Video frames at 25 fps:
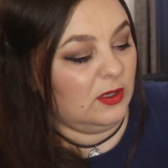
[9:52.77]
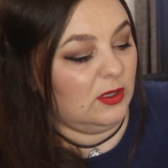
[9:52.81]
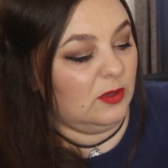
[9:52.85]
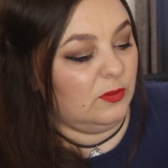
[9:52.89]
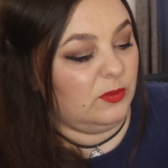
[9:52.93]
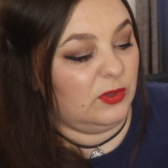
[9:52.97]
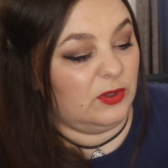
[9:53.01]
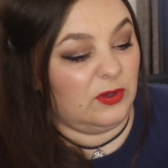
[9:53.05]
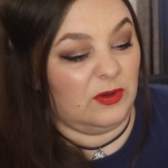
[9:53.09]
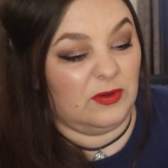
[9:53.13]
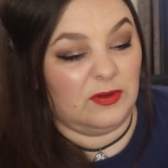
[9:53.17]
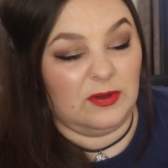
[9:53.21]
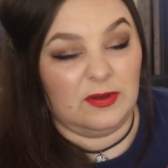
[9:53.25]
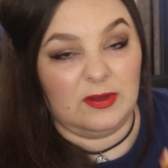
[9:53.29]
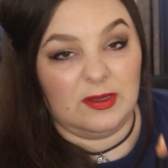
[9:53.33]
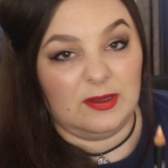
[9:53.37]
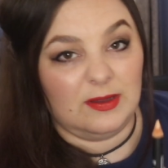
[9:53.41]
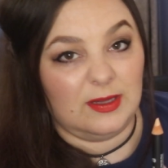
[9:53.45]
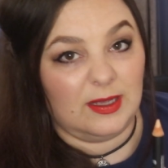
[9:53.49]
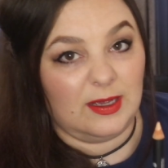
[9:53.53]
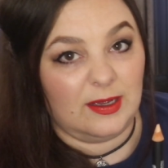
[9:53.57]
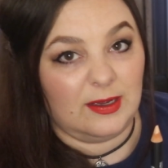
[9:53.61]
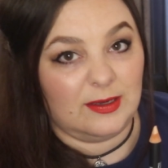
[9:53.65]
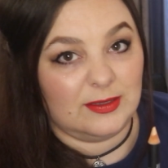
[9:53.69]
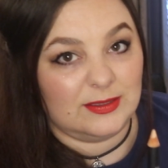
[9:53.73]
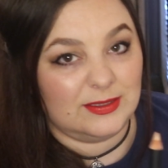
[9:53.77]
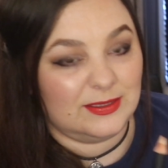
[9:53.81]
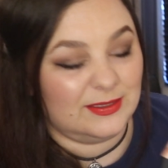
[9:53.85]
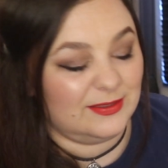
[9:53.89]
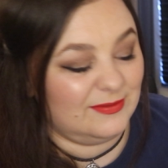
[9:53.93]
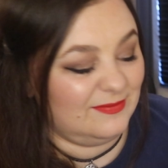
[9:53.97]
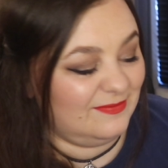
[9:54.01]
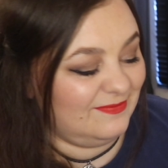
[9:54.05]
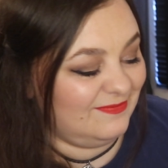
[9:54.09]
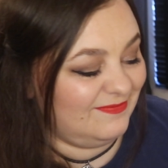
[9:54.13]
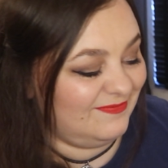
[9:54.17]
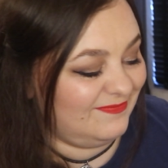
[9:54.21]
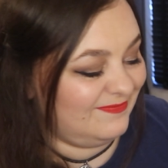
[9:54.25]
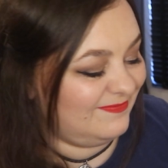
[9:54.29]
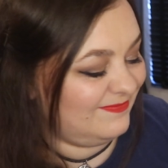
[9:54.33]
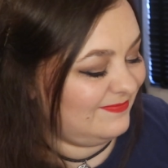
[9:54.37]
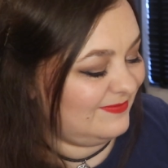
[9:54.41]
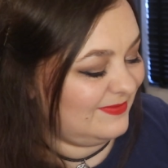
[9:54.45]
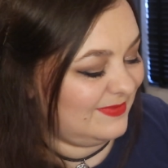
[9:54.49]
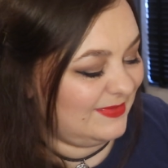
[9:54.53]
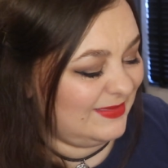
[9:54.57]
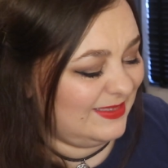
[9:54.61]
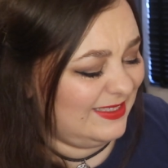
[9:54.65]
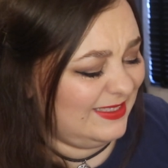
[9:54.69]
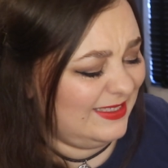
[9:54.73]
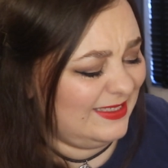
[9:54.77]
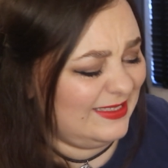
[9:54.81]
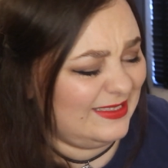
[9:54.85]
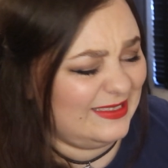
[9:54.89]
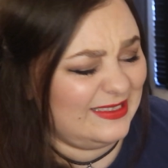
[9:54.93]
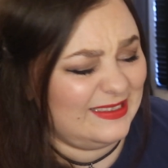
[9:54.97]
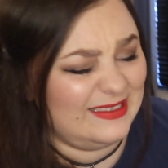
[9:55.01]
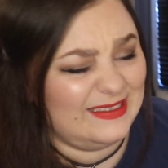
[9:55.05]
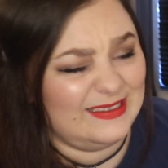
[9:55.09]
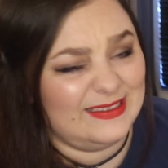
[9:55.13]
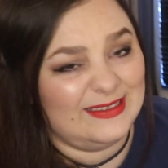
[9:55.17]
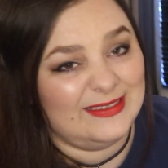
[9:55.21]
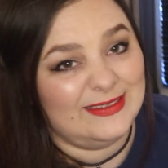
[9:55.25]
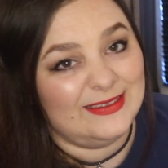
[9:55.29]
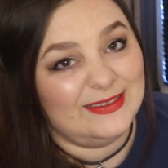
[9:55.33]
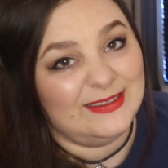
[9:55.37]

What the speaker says: But other than that, yeah,